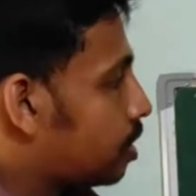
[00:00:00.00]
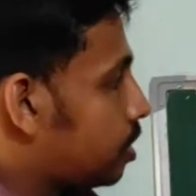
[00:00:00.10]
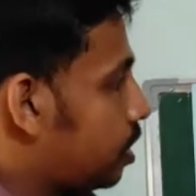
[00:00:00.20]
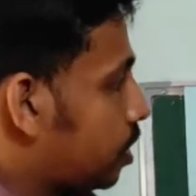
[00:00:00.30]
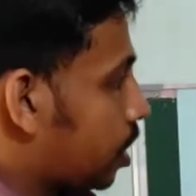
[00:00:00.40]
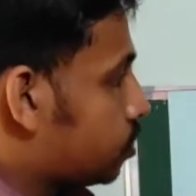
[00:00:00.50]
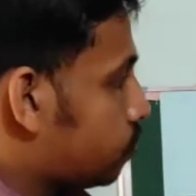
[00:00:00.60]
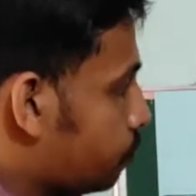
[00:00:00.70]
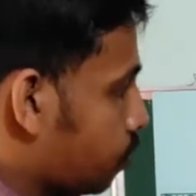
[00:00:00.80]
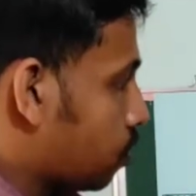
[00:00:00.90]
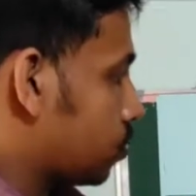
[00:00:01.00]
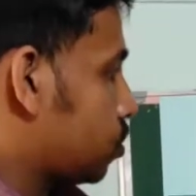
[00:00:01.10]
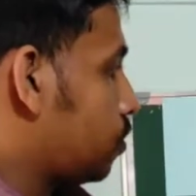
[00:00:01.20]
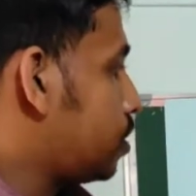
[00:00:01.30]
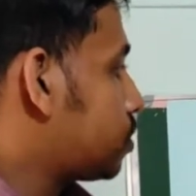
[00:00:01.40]
Then in the case of
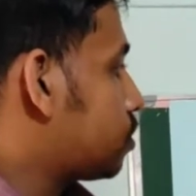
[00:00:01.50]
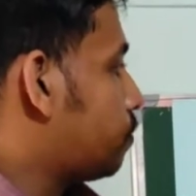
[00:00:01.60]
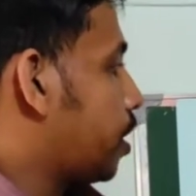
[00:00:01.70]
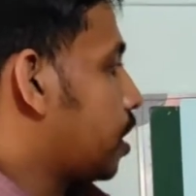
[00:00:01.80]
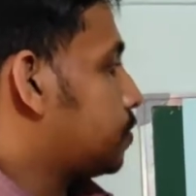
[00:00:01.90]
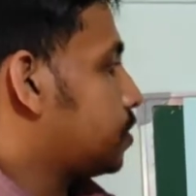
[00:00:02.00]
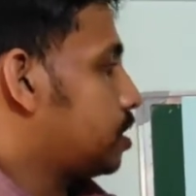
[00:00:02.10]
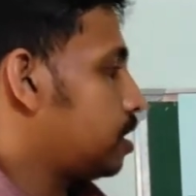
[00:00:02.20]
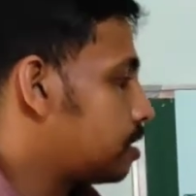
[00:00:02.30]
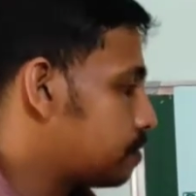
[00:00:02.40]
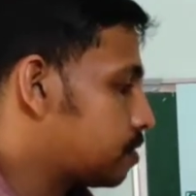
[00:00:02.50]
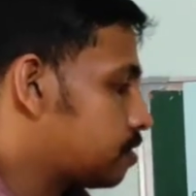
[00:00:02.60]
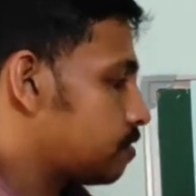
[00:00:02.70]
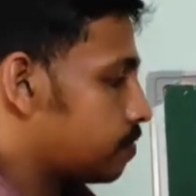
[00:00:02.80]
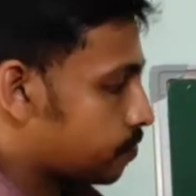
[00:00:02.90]
protozoans, we have seen
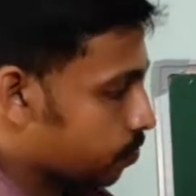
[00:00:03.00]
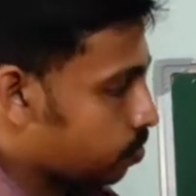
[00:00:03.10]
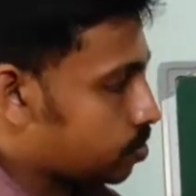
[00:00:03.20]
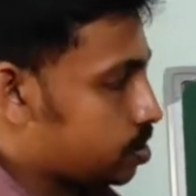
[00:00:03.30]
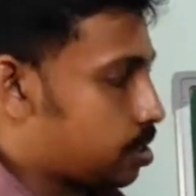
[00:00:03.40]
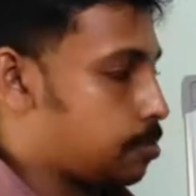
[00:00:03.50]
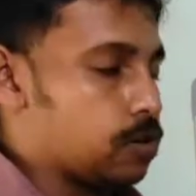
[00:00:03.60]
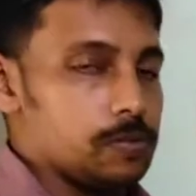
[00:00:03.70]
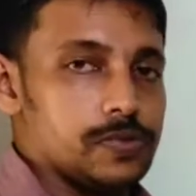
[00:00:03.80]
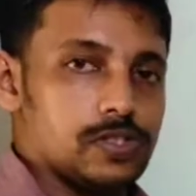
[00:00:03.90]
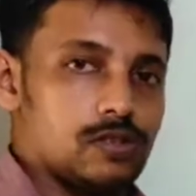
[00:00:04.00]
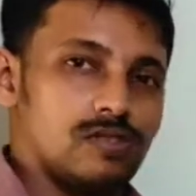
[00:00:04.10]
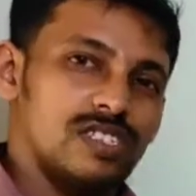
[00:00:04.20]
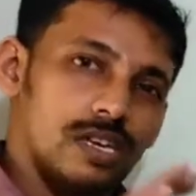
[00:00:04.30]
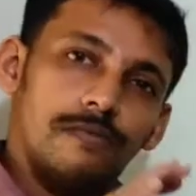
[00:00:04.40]
4 subgroups or
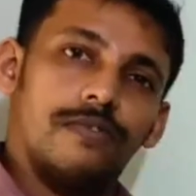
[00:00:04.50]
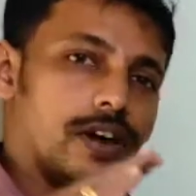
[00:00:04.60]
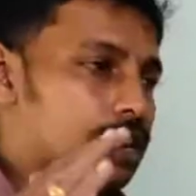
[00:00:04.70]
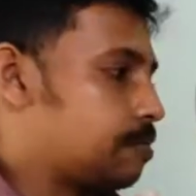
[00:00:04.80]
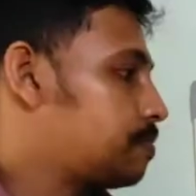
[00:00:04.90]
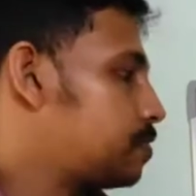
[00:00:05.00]
subphyla.